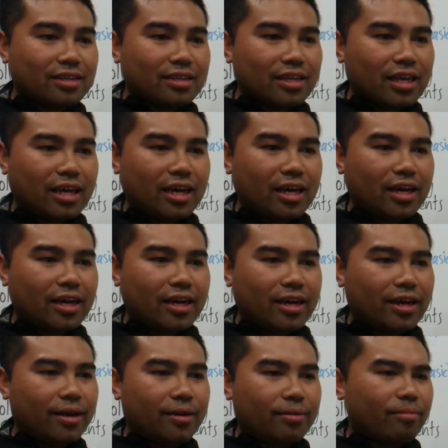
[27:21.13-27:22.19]

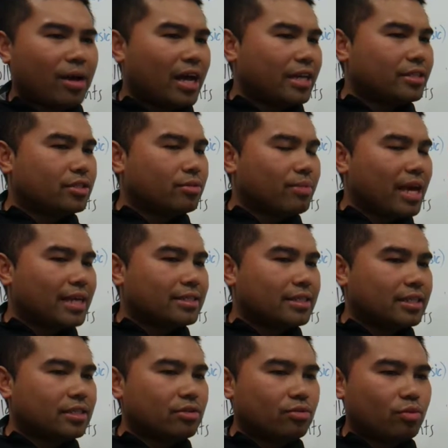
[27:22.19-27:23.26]
I assume
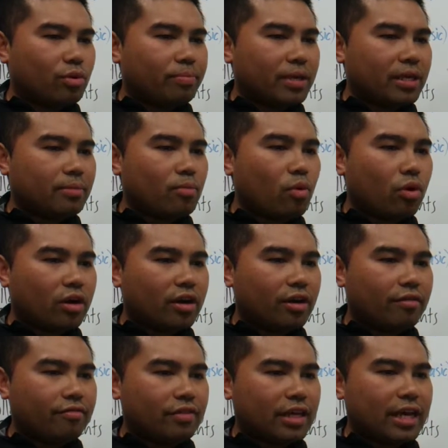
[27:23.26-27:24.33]
AdSense will be more
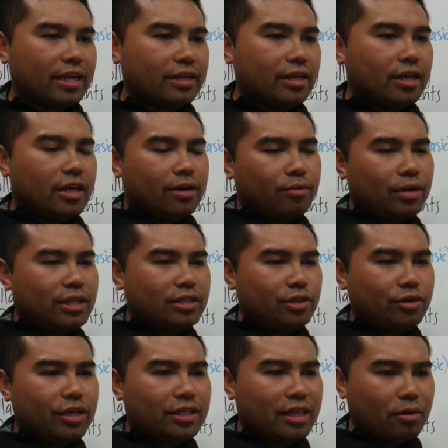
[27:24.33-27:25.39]
of that when you
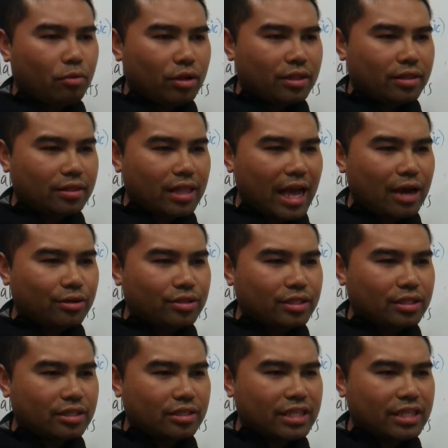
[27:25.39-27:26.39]
hit that 1,000,